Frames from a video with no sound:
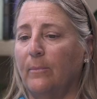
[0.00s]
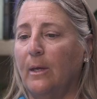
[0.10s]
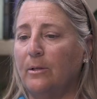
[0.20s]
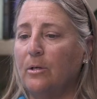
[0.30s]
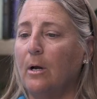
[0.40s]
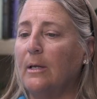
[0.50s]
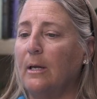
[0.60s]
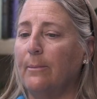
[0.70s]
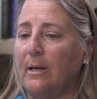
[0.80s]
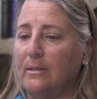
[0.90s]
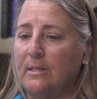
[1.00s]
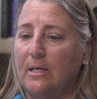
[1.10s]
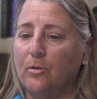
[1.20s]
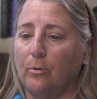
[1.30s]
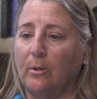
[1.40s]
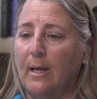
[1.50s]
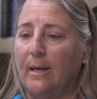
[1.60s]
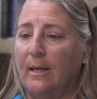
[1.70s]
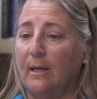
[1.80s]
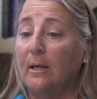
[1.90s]
In talking about sea turtle
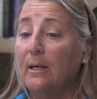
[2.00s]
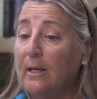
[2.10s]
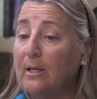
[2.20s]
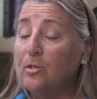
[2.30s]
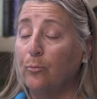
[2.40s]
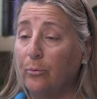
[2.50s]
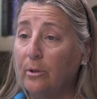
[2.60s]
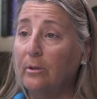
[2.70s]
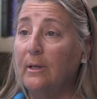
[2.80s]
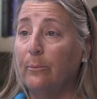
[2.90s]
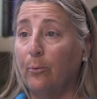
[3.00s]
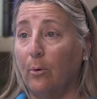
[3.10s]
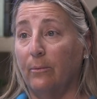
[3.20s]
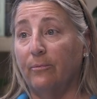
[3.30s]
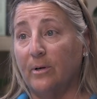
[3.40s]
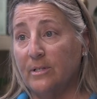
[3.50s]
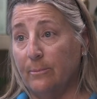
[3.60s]
lighting, it's really important for us